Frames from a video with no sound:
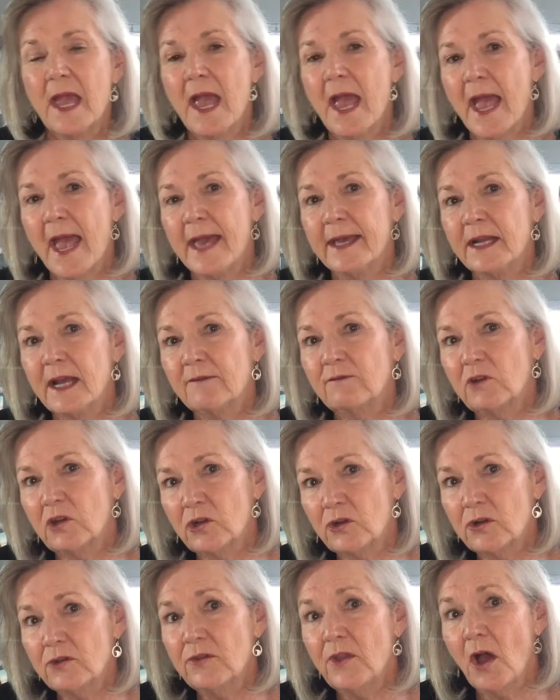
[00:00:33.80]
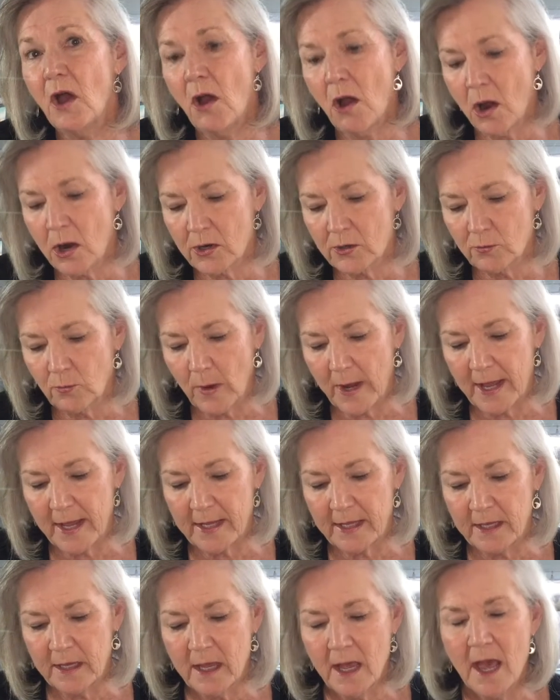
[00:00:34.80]
And I've learned the hard
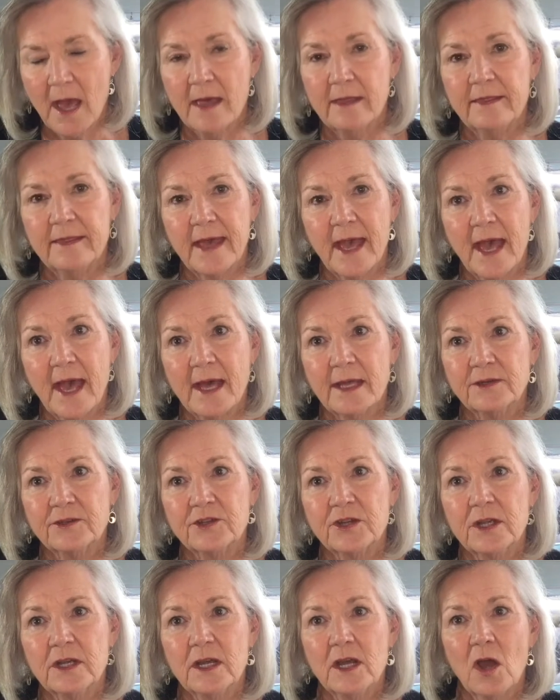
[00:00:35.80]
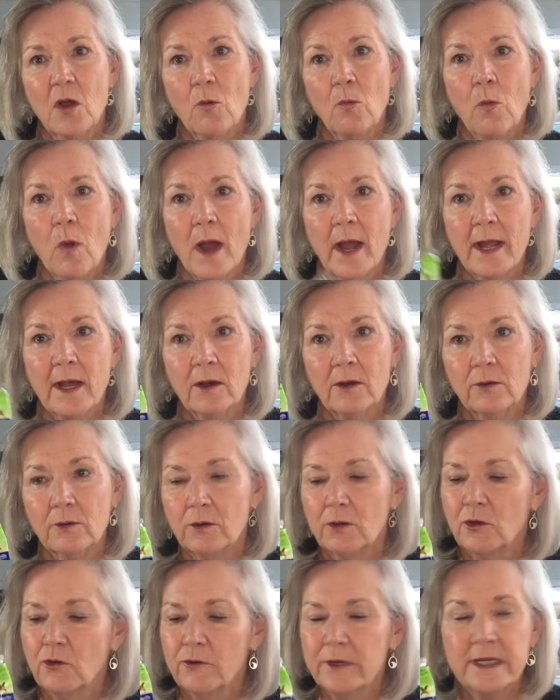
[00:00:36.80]
way that while
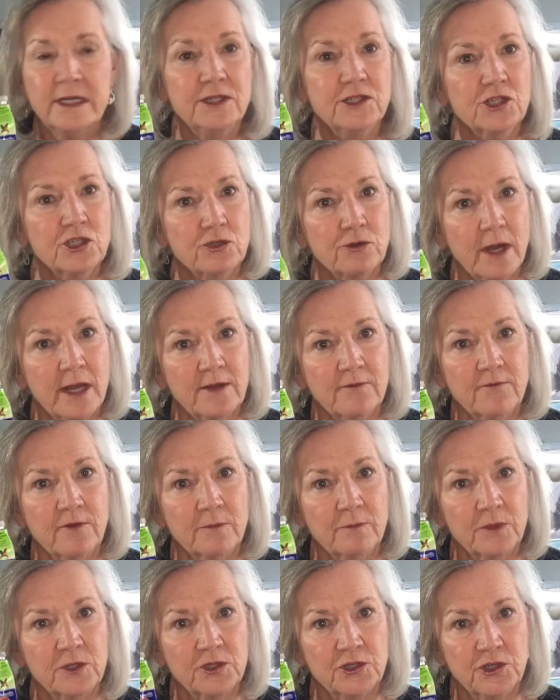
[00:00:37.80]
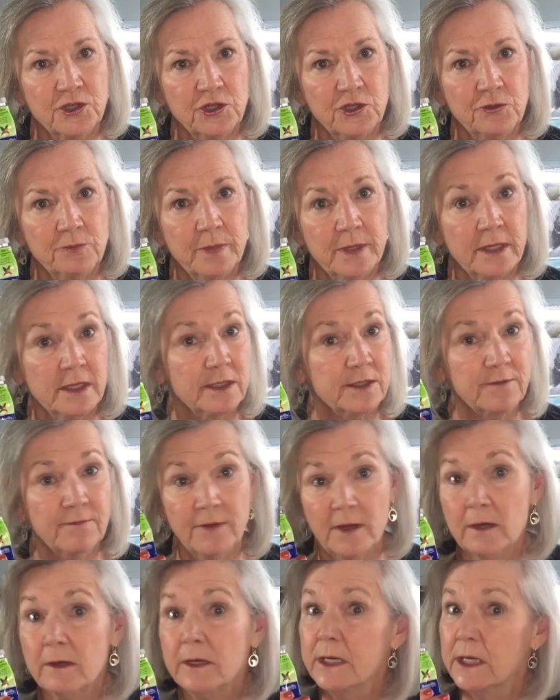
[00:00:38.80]
green straight from the tube is
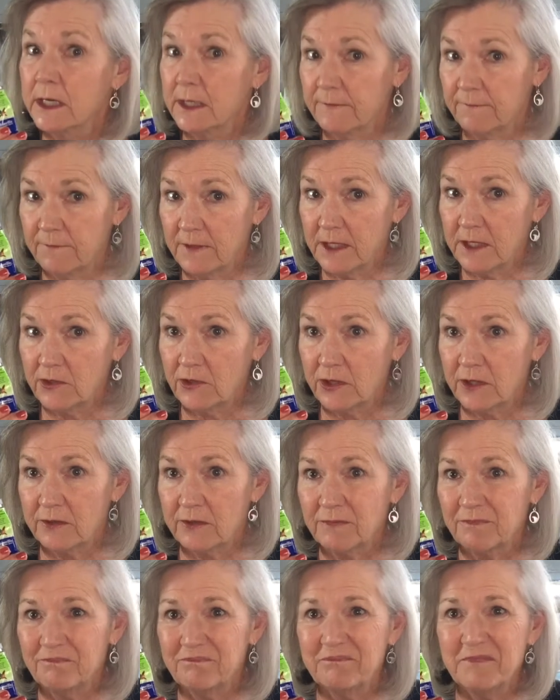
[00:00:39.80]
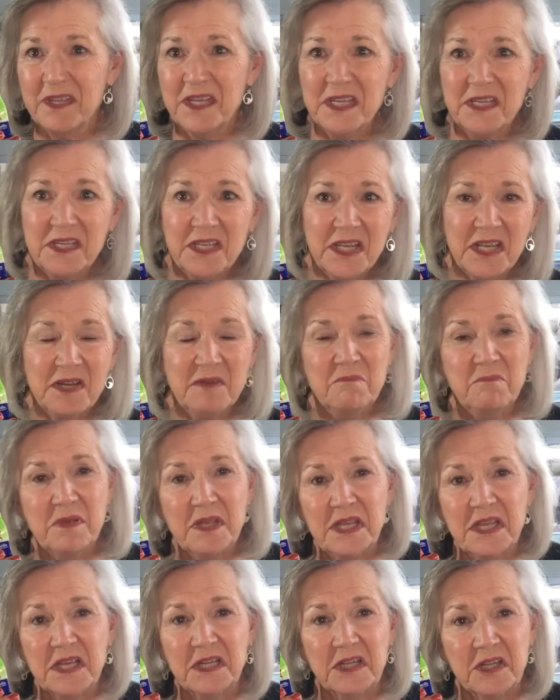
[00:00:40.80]
very convenient, it can
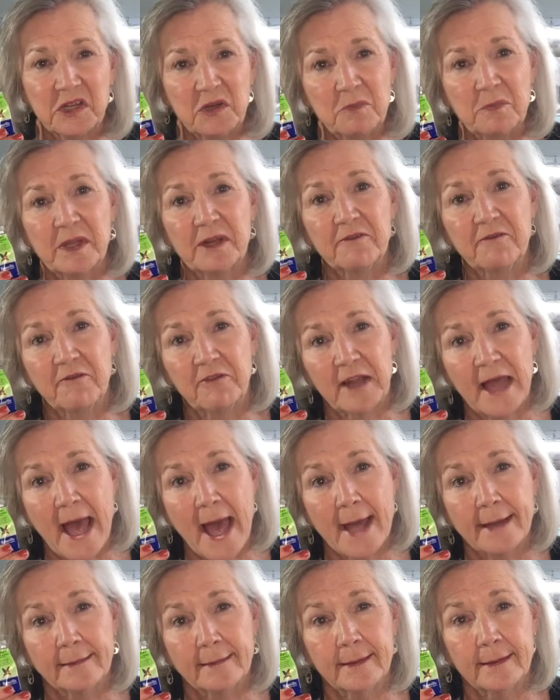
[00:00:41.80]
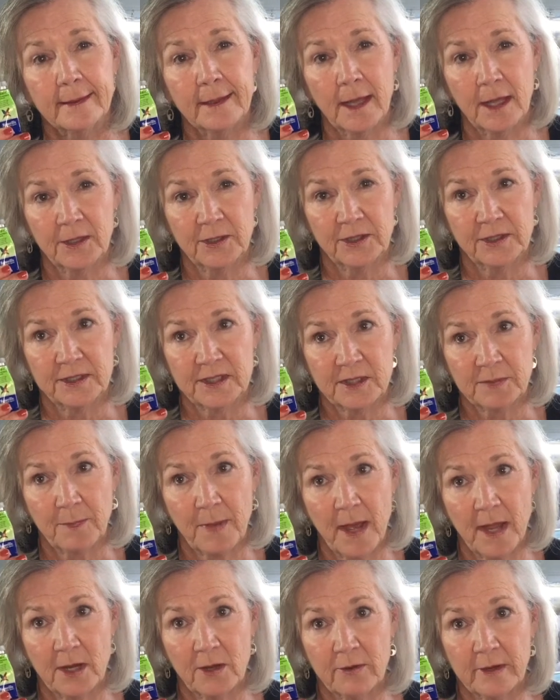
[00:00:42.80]
be a little bit flat and
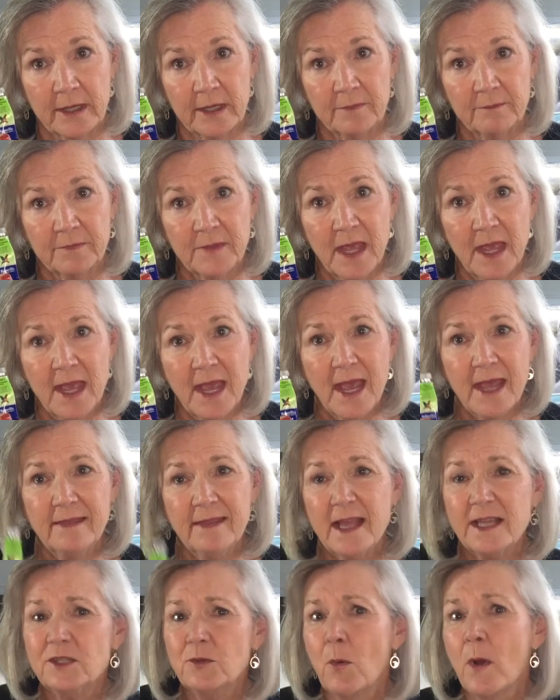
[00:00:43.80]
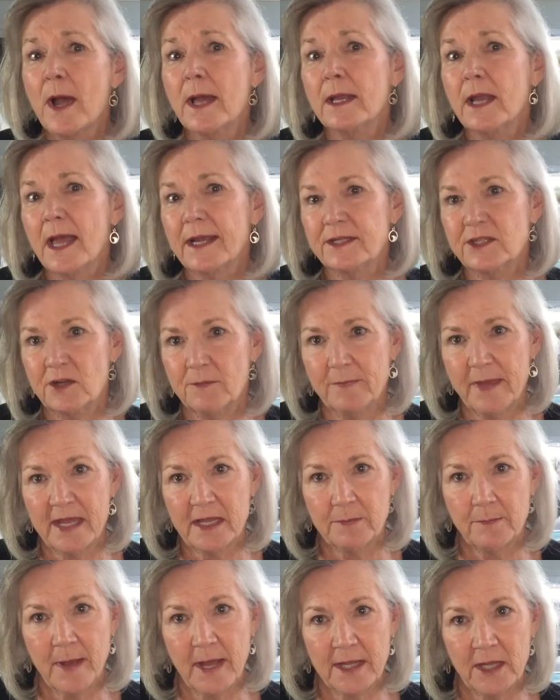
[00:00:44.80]
uninspiring. And that's why I like to make
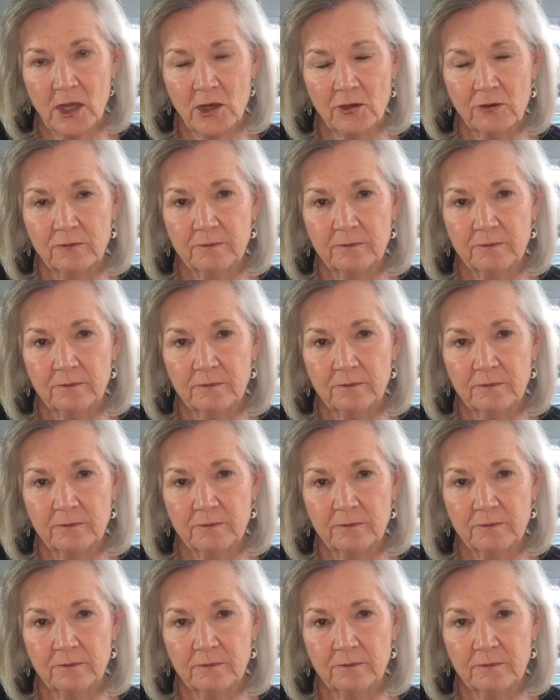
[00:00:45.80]
my own.